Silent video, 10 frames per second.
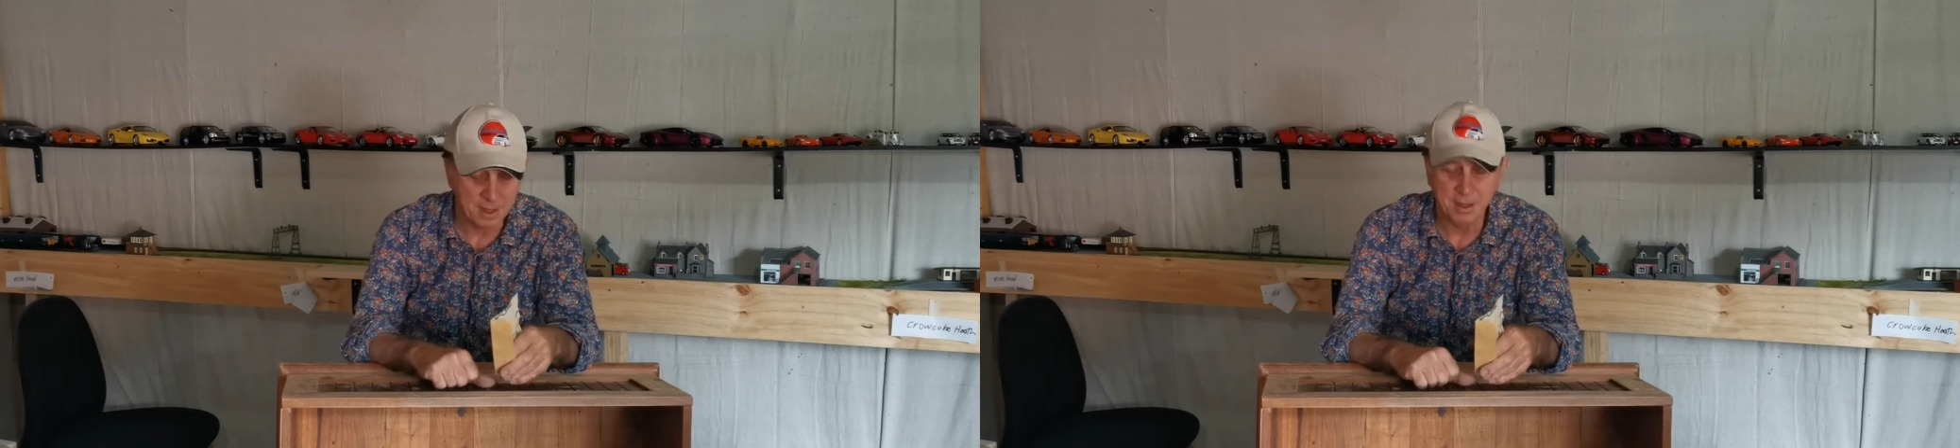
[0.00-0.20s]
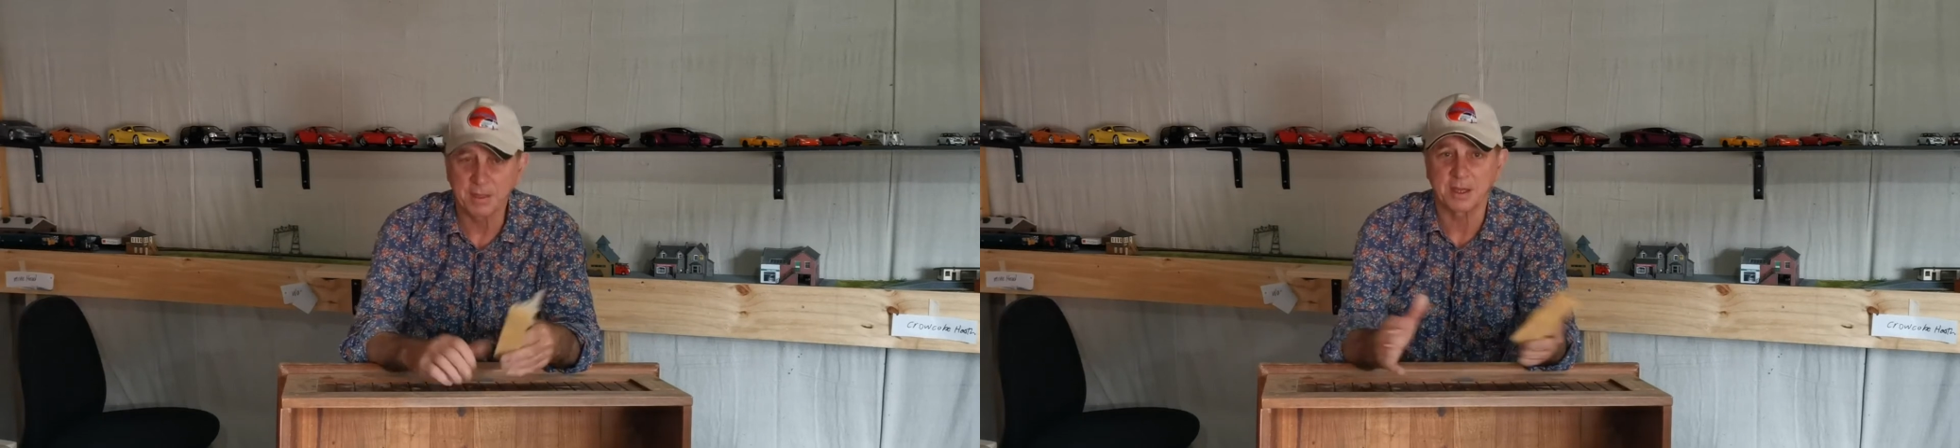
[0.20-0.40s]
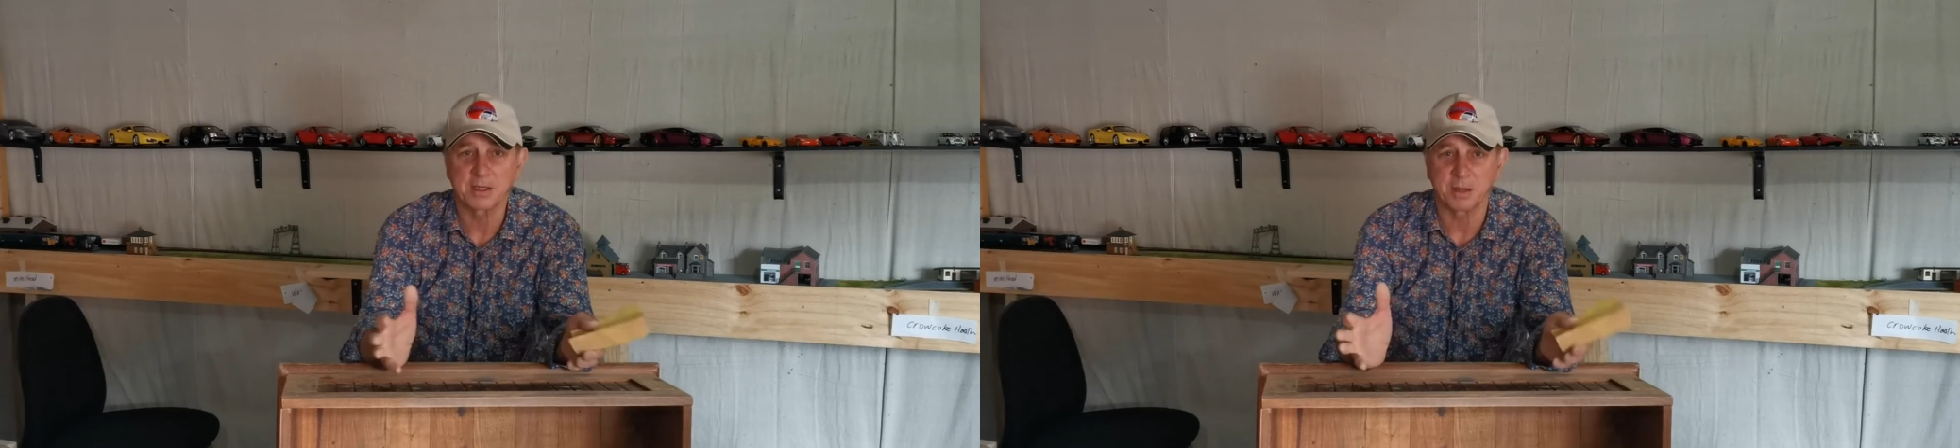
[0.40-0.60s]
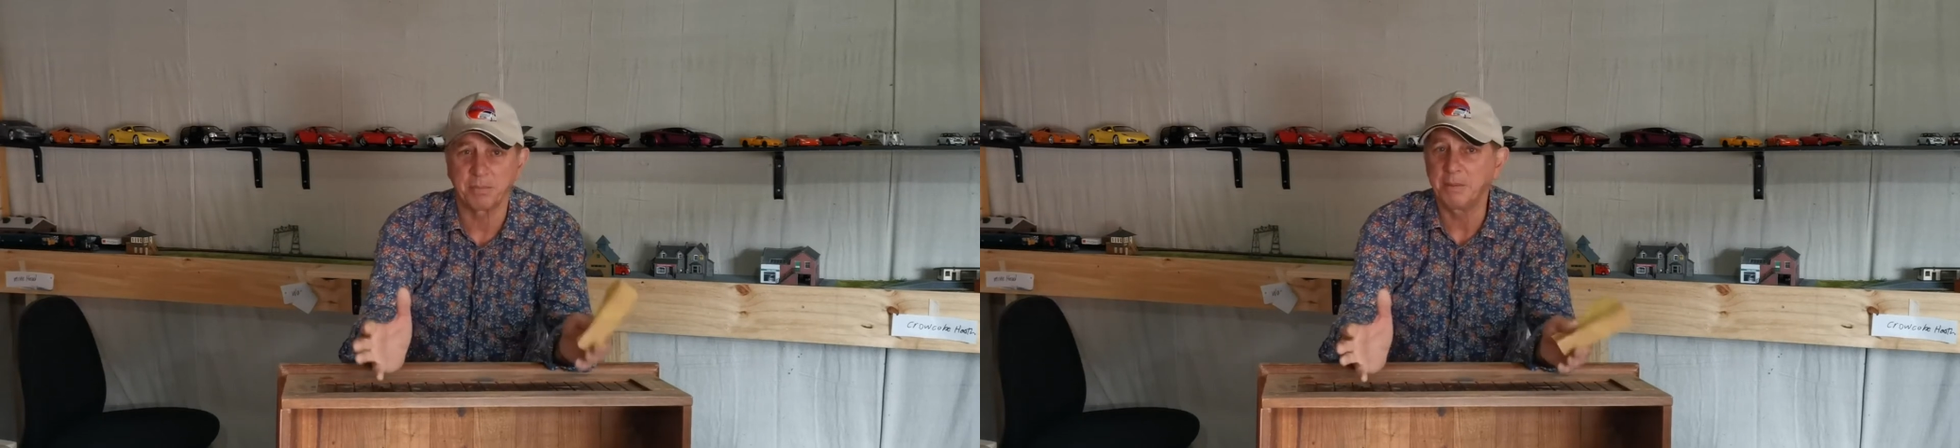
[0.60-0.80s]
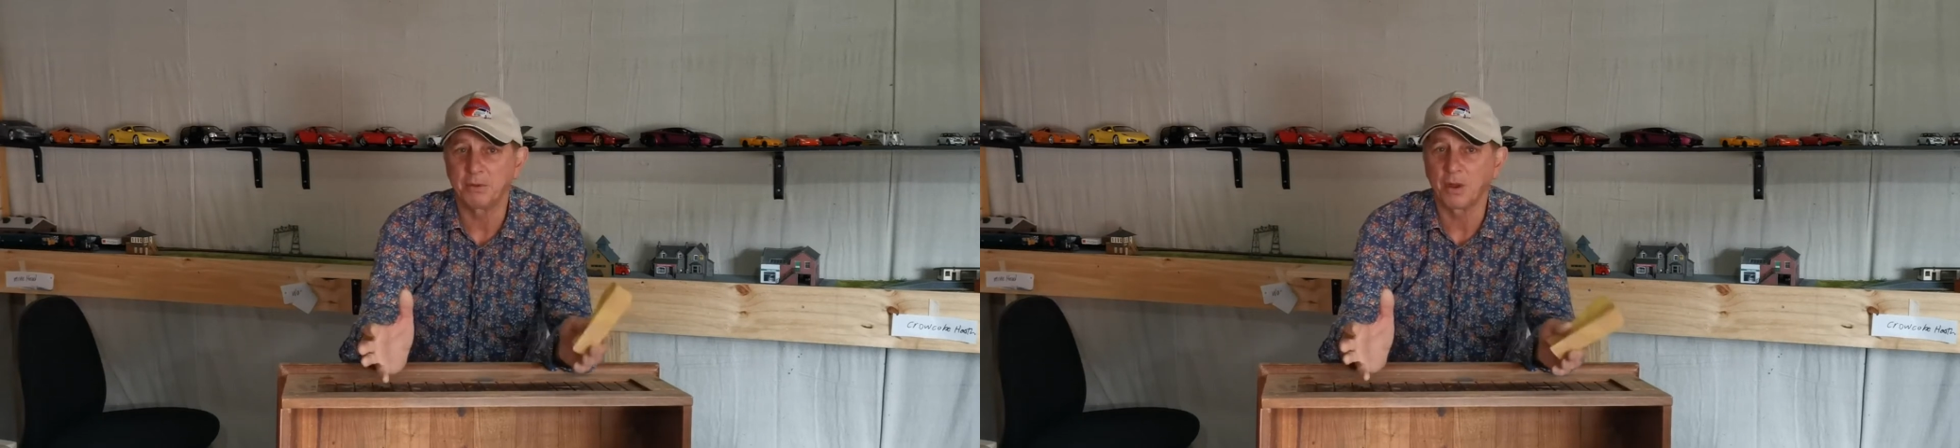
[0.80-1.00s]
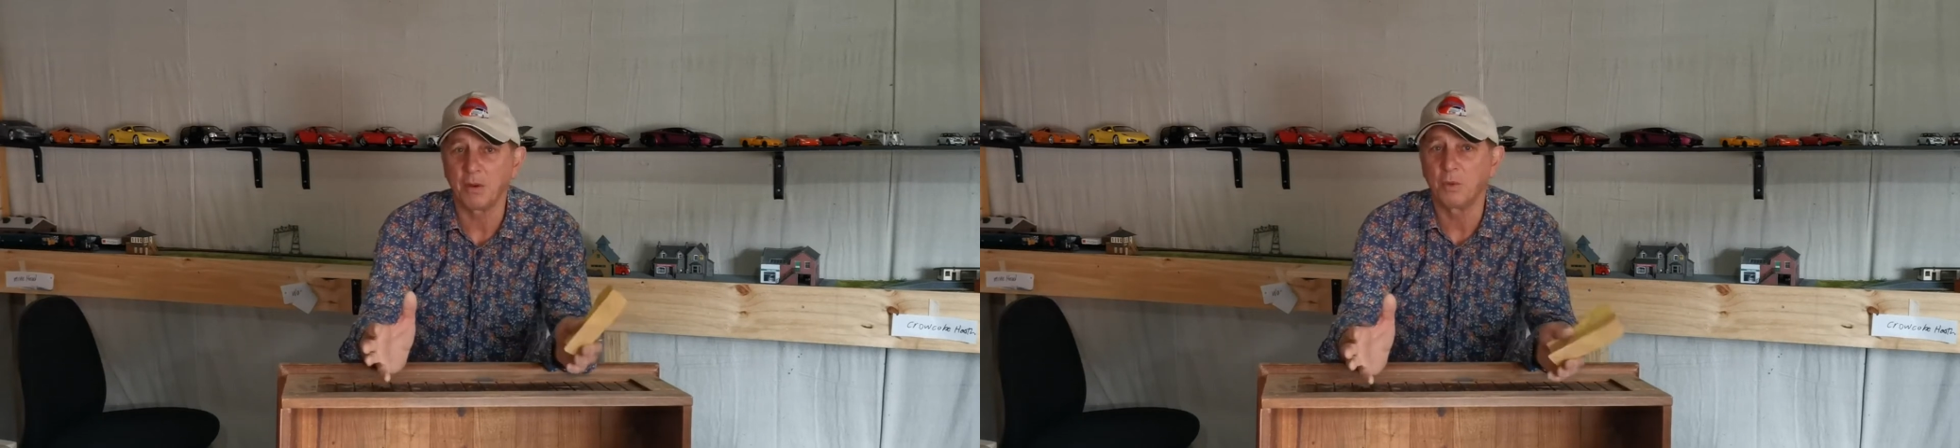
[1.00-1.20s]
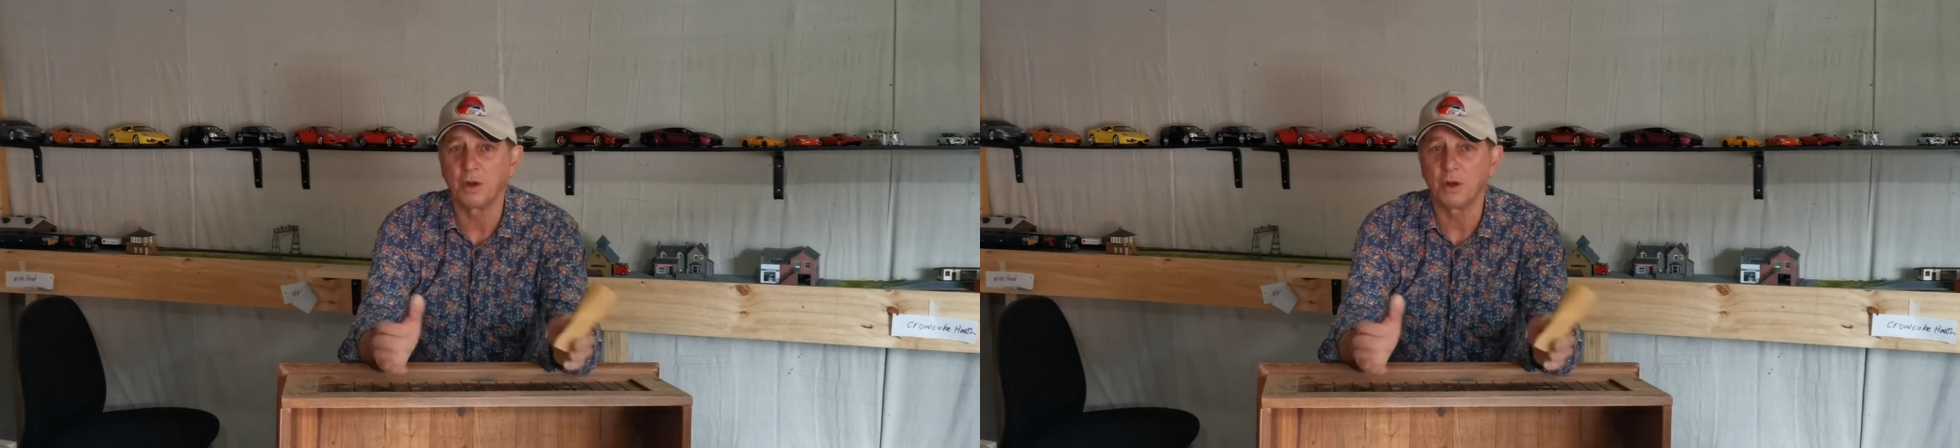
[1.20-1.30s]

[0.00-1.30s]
things that people don't